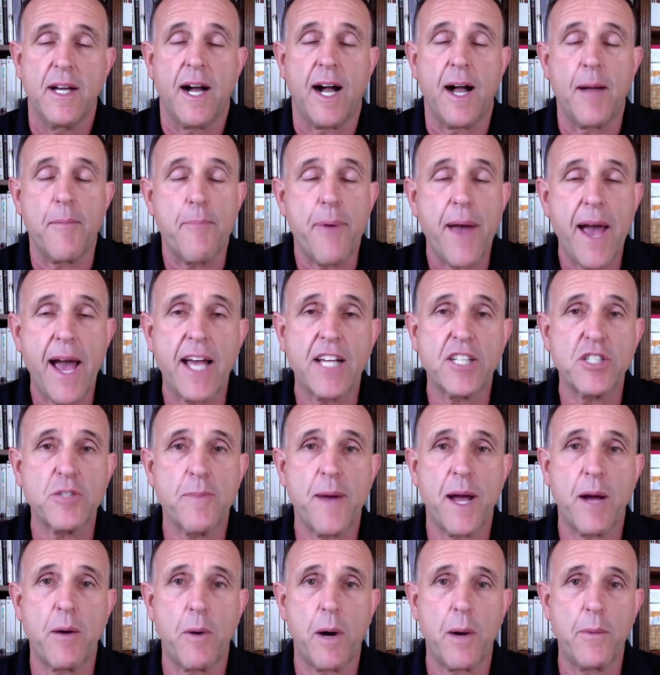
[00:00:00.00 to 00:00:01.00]
I'm passionate
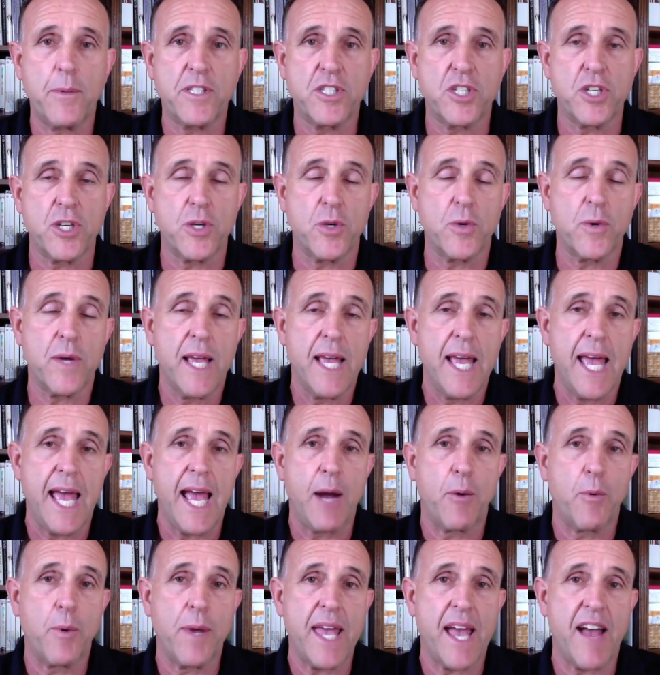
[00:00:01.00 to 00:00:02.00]
about what we do,
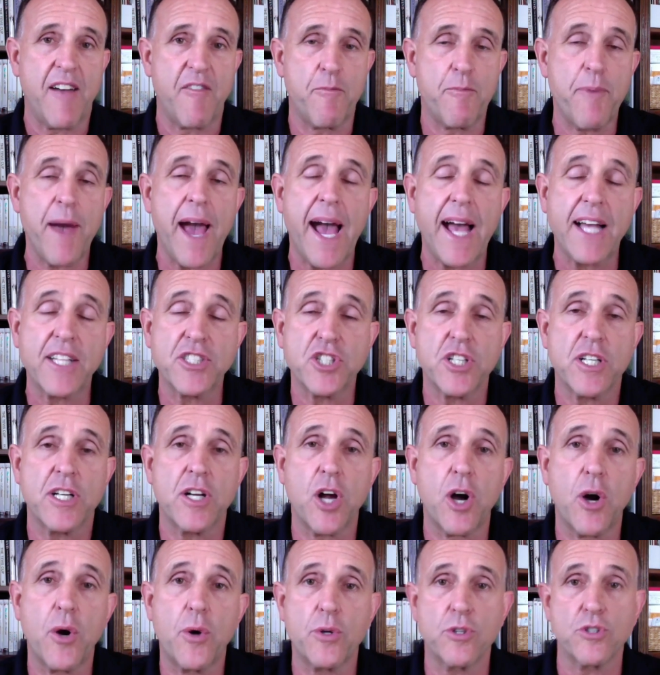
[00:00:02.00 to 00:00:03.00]
and we have
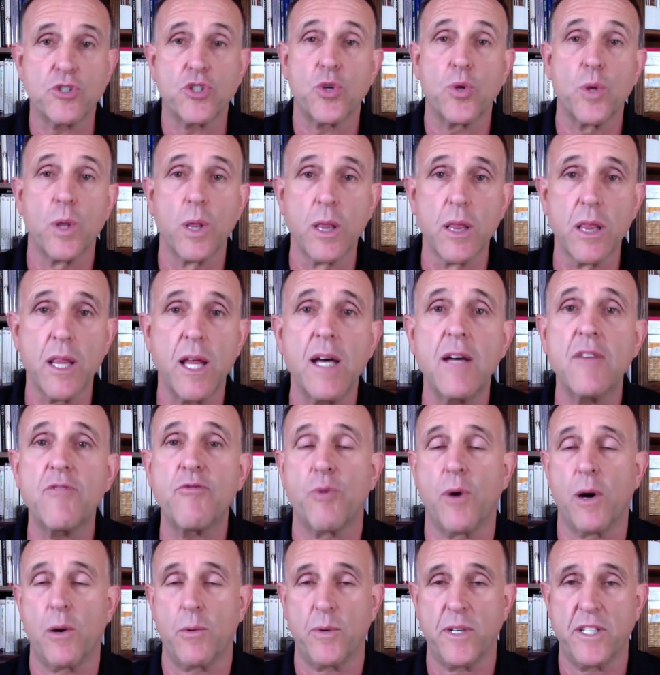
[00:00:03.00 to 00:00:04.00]
passionate owners who
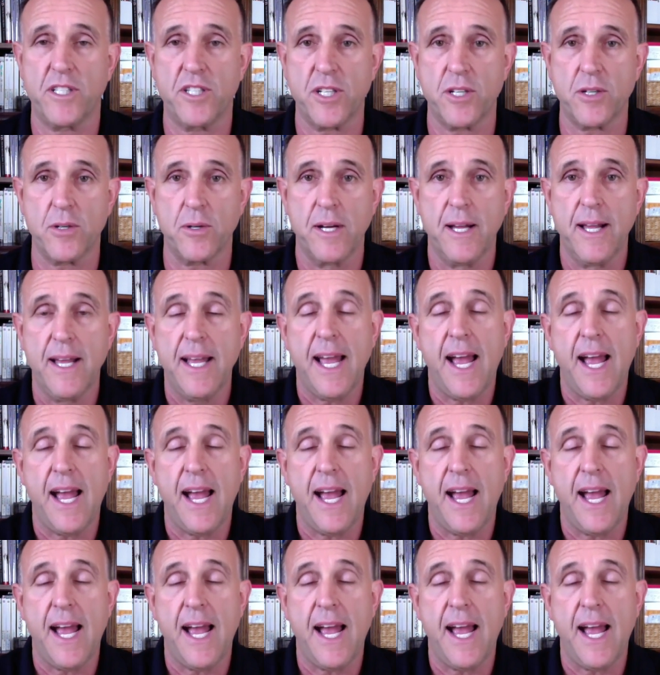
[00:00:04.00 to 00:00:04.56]
love what we do.